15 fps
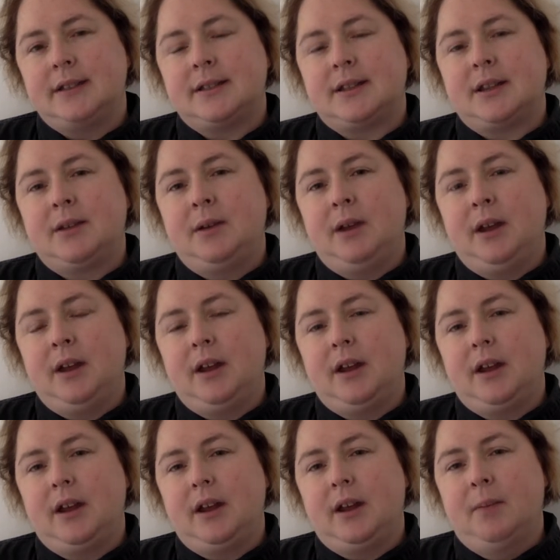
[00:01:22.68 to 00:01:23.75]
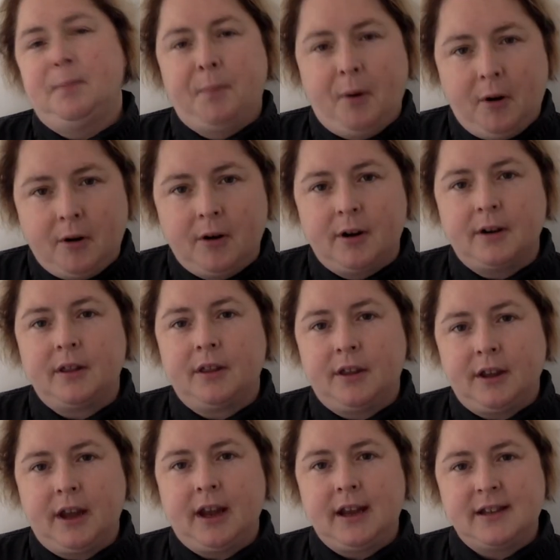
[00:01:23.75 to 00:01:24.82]
the important
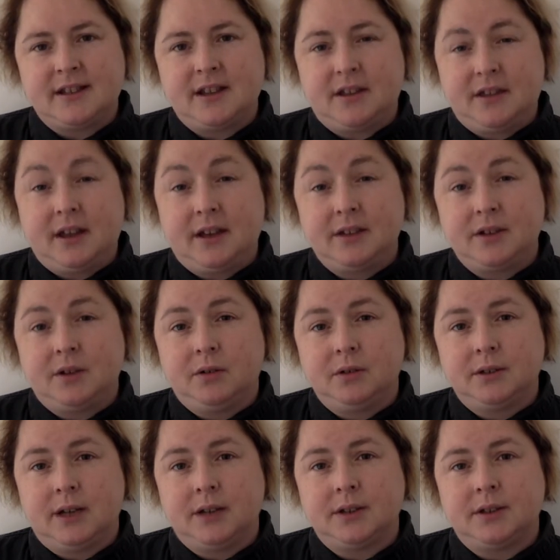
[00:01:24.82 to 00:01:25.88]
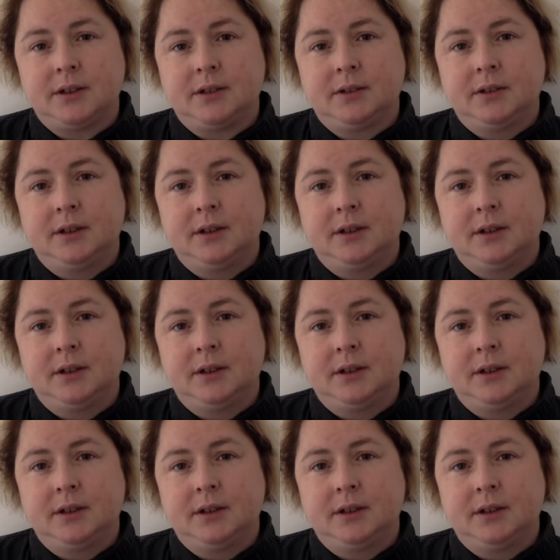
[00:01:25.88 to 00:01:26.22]
thing, is the thing to hold on to.